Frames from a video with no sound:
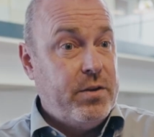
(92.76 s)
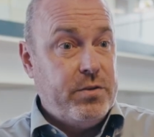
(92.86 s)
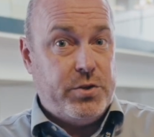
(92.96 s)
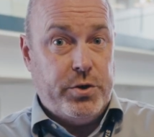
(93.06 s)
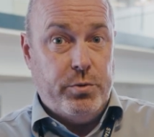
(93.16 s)

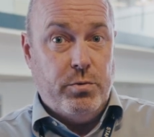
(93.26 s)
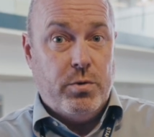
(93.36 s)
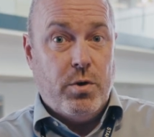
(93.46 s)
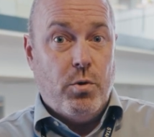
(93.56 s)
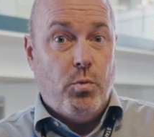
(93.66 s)
to
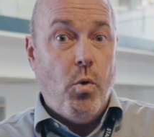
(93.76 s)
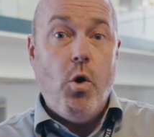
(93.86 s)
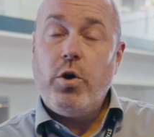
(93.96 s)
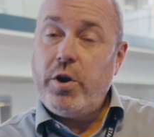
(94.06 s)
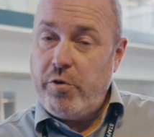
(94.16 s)

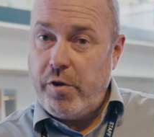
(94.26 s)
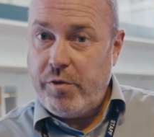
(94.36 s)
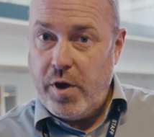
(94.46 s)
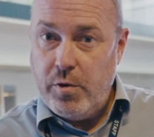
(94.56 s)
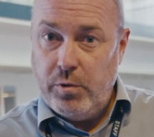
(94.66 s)
walk across
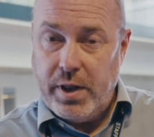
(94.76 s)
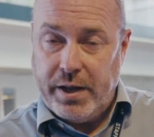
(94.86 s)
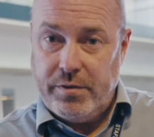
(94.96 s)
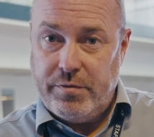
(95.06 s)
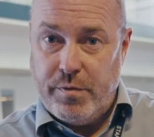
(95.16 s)
the whole
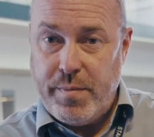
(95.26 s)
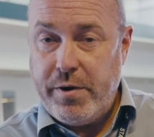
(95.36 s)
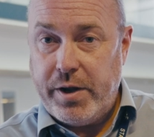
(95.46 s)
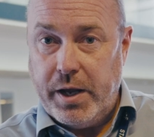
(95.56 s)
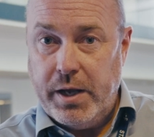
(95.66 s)
length of
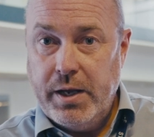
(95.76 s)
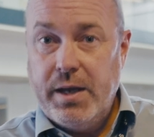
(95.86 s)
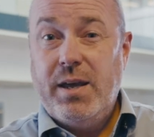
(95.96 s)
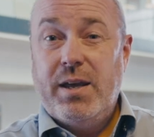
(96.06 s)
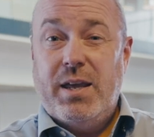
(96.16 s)
America,
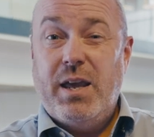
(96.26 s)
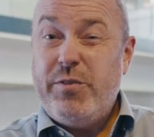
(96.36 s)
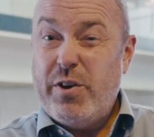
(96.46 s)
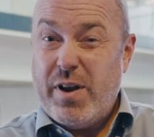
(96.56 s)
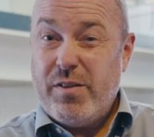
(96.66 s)

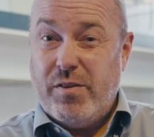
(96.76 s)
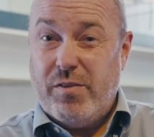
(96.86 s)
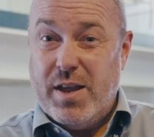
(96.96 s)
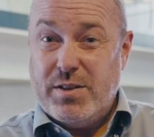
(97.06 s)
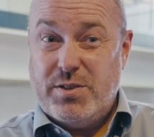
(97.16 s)
if your answer says